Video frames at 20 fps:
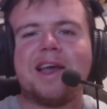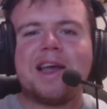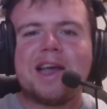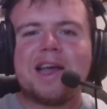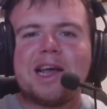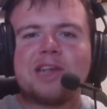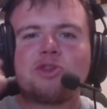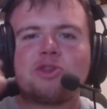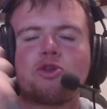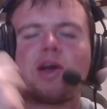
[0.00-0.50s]

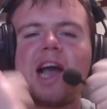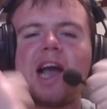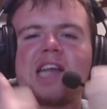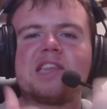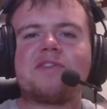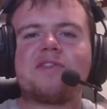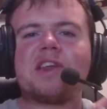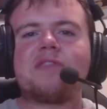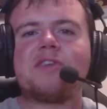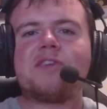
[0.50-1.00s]
So, guys, if
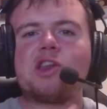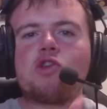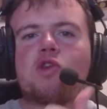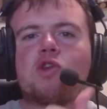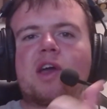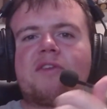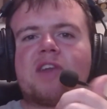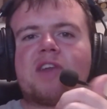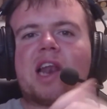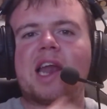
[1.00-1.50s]
you like the video,
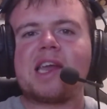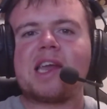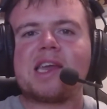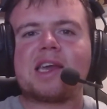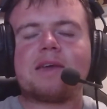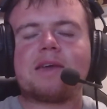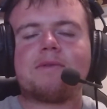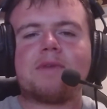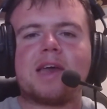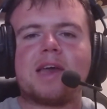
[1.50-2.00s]
give it a
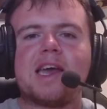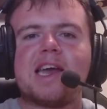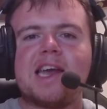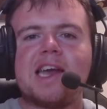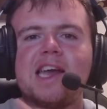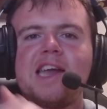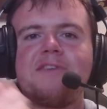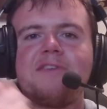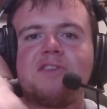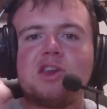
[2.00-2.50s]
like.
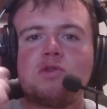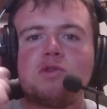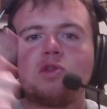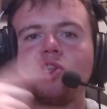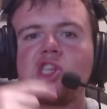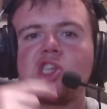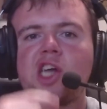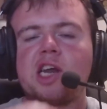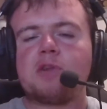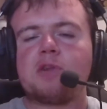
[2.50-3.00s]
Uh, if you're new to
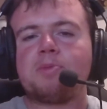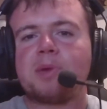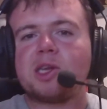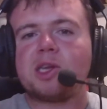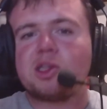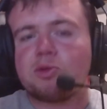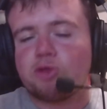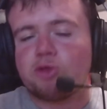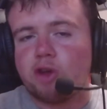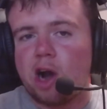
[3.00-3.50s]
the channel,
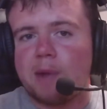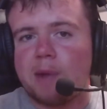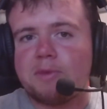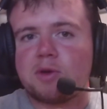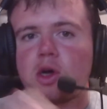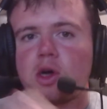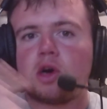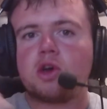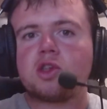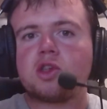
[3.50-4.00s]
please subscribe, of
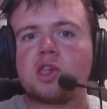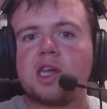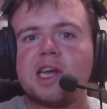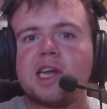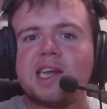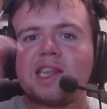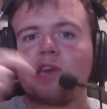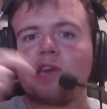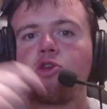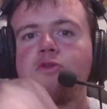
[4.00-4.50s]
course.
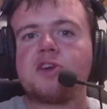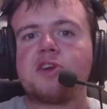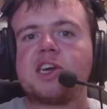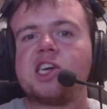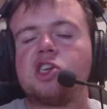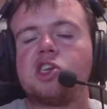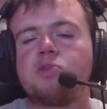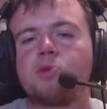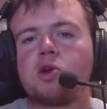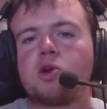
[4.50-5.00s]
Hit that
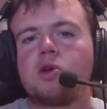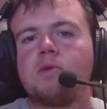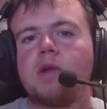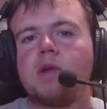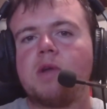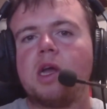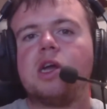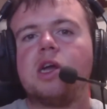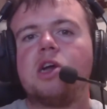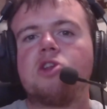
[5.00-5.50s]
notification button.
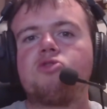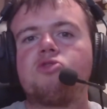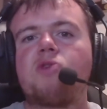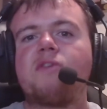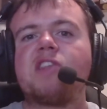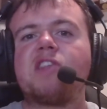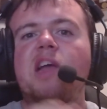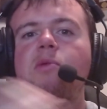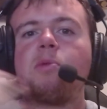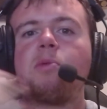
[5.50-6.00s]
So
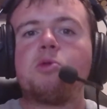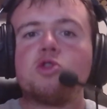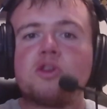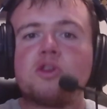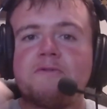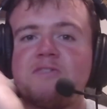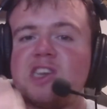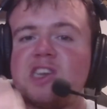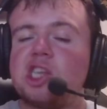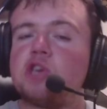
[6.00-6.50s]
every time I post a
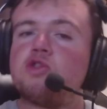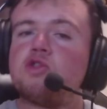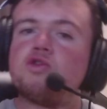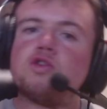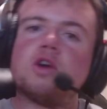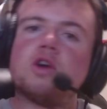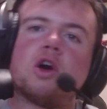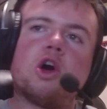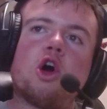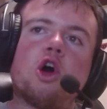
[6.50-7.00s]

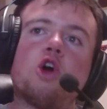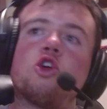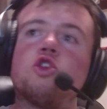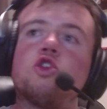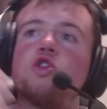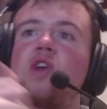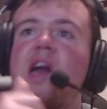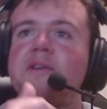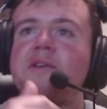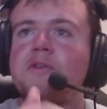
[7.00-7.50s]
video or
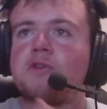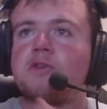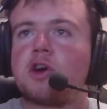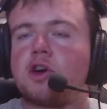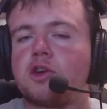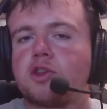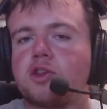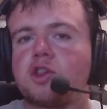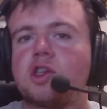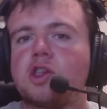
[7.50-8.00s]
go live, of
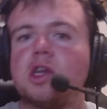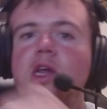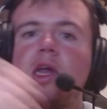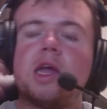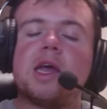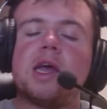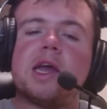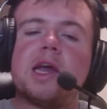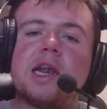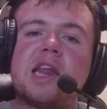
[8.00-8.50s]
course,
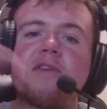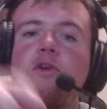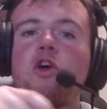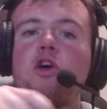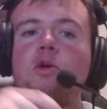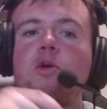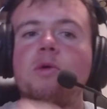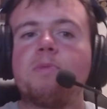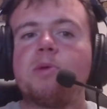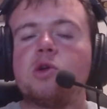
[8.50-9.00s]
leave a
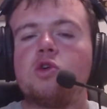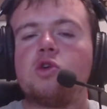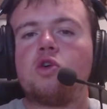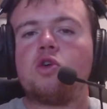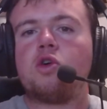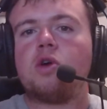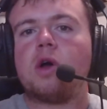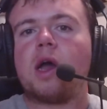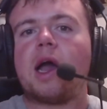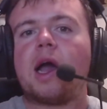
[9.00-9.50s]
comment
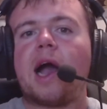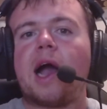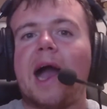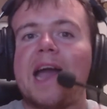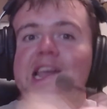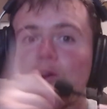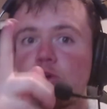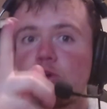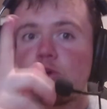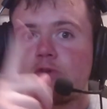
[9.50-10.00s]
below. Are
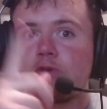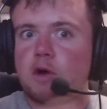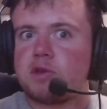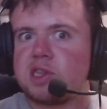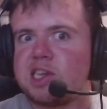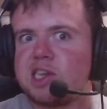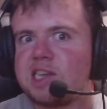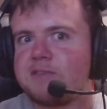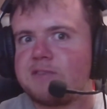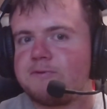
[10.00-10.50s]
you looking forward to
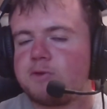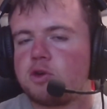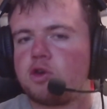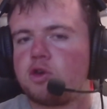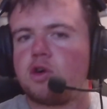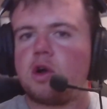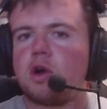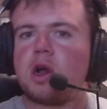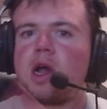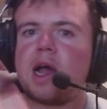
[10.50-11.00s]
season
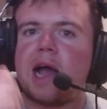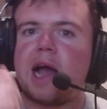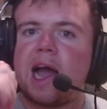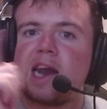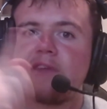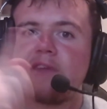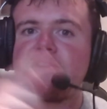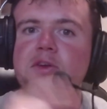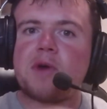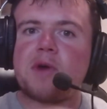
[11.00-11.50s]
four?
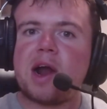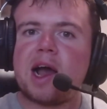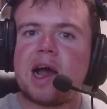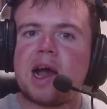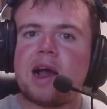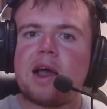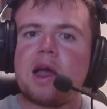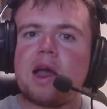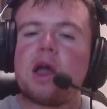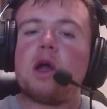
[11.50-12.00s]
And if you are,
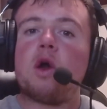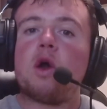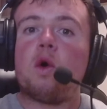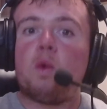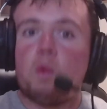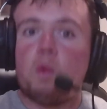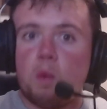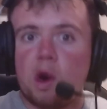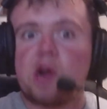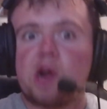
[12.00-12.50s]

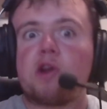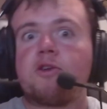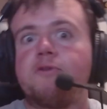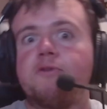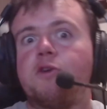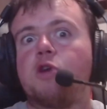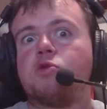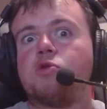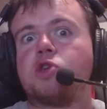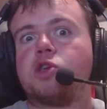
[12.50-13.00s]
what are you looking
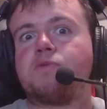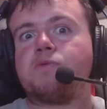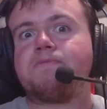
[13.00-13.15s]
forward to?